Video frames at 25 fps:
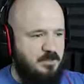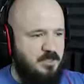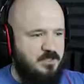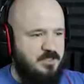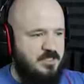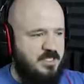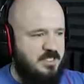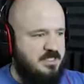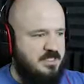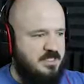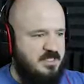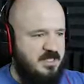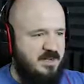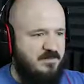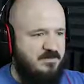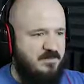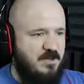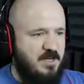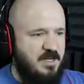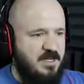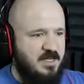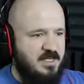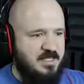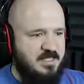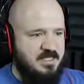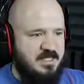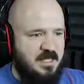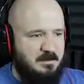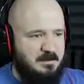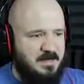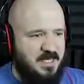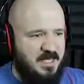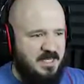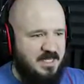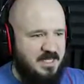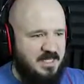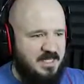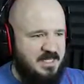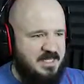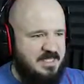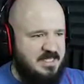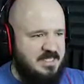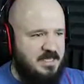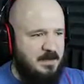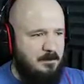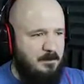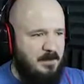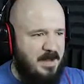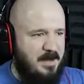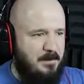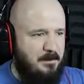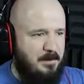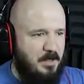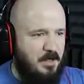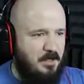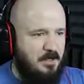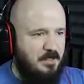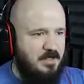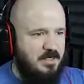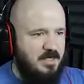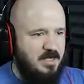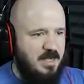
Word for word: losing stuff because I'm killing innocent people.